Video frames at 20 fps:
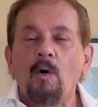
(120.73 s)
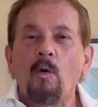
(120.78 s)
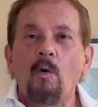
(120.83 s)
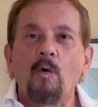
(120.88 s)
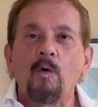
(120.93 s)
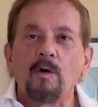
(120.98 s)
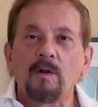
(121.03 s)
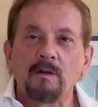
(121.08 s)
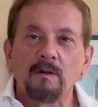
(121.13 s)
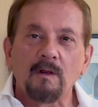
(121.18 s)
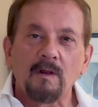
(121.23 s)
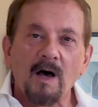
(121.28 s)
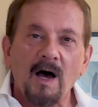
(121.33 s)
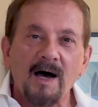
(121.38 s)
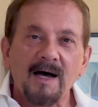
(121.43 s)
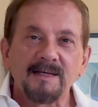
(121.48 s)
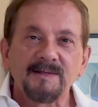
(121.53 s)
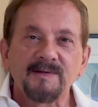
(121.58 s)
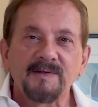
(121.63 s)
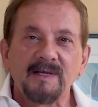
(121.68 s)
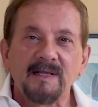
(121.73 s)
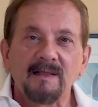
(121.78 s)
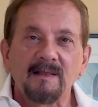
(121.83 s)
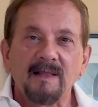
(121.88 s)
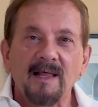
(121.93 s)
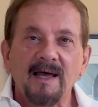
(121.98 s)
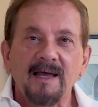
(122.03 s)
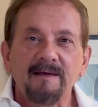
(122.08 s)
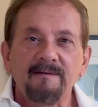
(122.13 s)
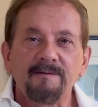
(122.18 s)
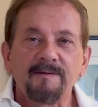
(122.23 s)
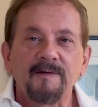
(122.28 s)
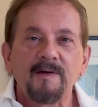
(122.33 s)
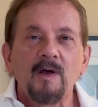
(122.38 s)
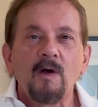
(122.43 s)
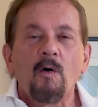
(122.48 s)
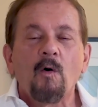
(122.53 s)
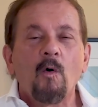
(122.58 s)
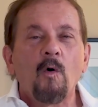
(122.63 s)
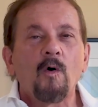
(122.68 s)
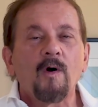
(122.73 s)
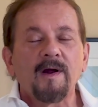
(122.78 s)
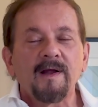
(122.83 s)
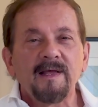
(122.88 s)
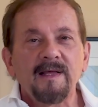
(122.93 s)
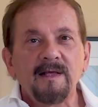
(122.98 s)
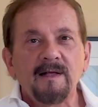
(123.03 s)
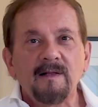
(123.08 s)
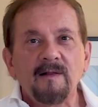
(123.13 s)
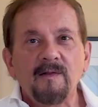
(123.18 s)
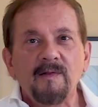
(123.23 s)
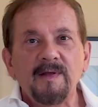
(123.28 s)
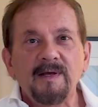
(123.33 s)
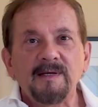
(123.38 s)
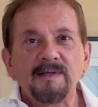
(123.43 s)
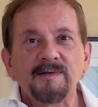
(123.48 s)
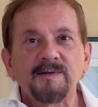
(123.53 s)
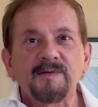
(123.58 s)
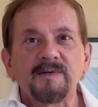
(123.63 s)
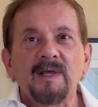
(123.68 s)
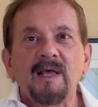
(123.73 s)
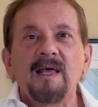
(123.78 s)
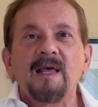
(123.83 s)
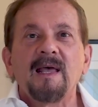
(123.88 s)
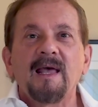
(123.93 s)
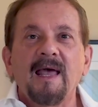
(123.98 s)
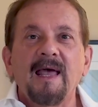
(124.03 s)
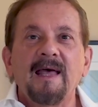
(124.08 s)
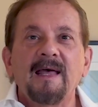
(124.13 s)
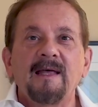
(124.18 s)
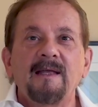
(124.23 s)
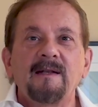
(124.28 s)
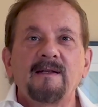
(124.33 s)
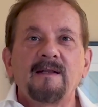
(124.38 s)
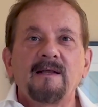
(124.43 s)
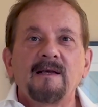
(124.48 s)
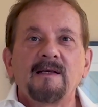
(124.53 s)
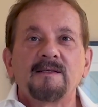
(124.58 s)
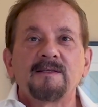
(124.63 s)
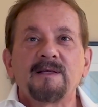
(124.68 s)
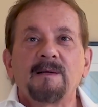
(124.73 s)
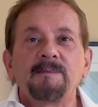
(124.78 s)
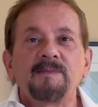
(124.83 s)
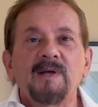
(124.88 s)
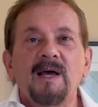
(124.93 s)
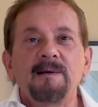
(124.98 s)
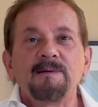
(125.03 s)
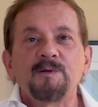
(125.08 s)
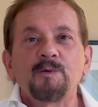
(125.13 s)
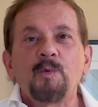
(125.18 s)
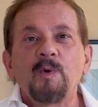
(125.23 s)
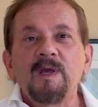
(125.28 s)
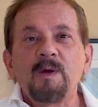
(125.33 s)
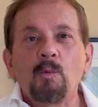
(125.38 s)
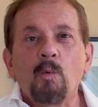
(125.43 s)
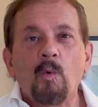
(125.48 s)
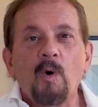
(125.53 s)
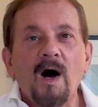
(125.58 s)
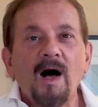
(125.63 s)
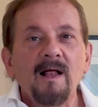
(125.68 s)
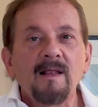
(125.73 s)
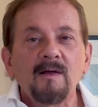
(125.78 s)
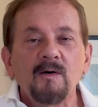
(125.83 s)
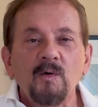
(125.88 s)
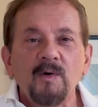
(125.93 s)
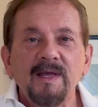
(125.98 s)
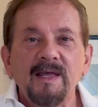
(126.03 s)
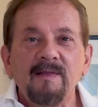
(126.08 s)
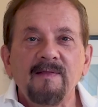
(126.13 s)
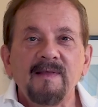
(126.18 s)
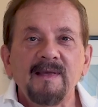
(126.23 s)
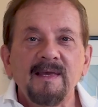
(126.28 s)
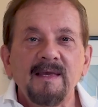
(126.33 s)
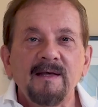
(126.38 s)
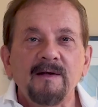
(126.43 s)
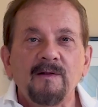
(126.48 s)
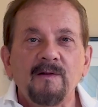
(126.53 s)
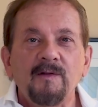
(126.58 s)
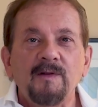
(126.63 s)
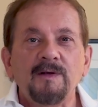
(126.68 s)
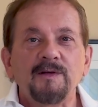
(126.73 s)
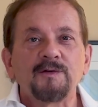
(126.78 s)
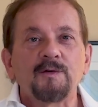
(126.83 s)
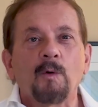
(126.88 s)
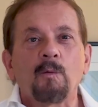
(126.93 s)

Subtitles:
or loss in life, or illness. And sometimes we wallow in the illness, or